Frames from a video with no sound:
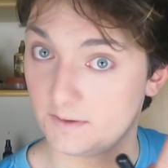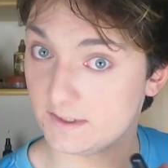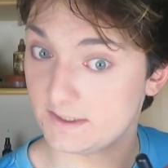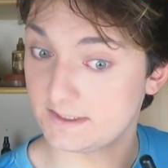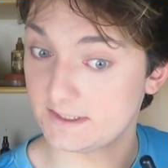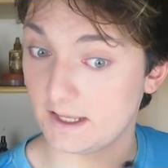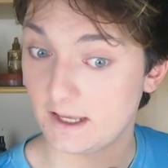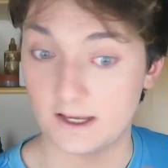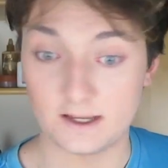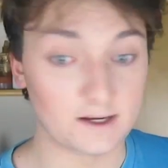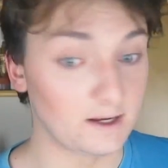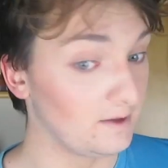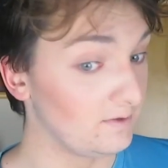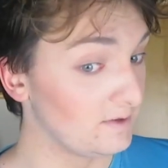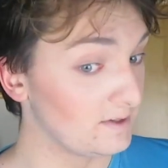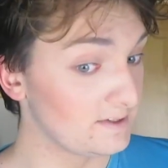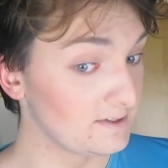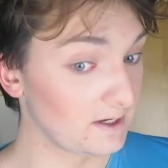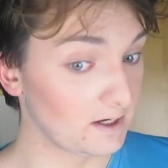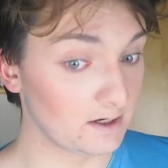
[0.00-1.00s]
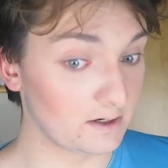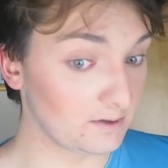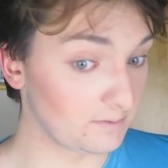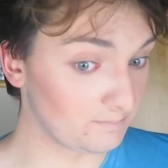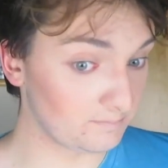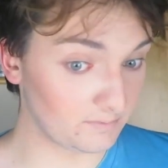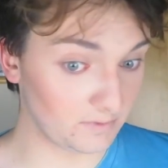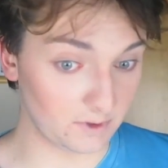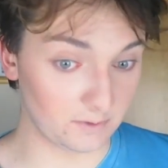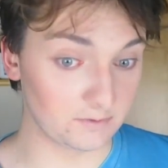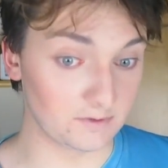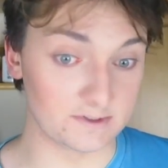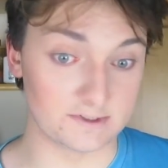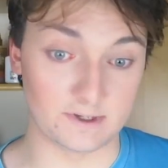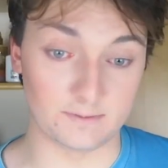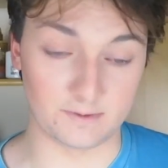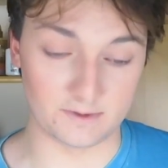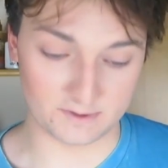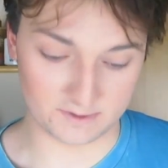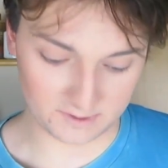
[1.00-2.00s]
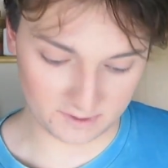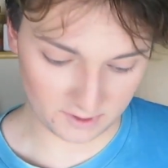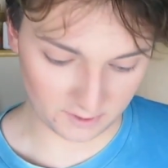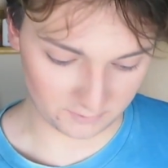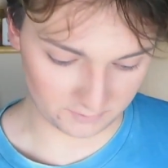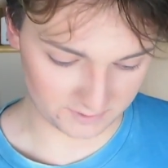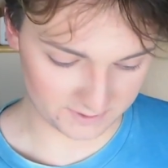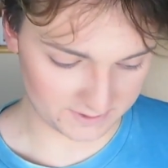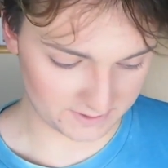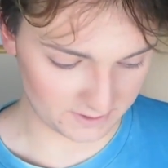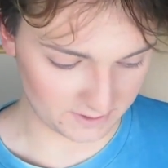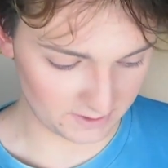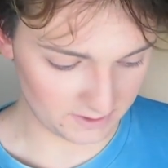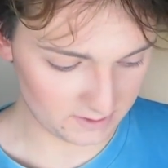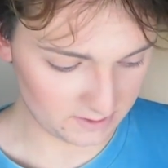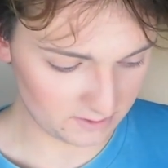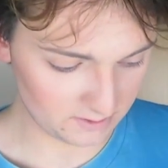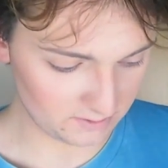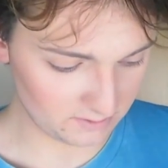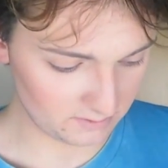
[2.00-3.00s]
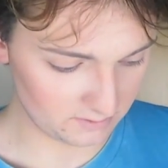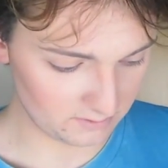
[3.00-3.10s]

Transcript: This side and this side. Do the same thing to the other side.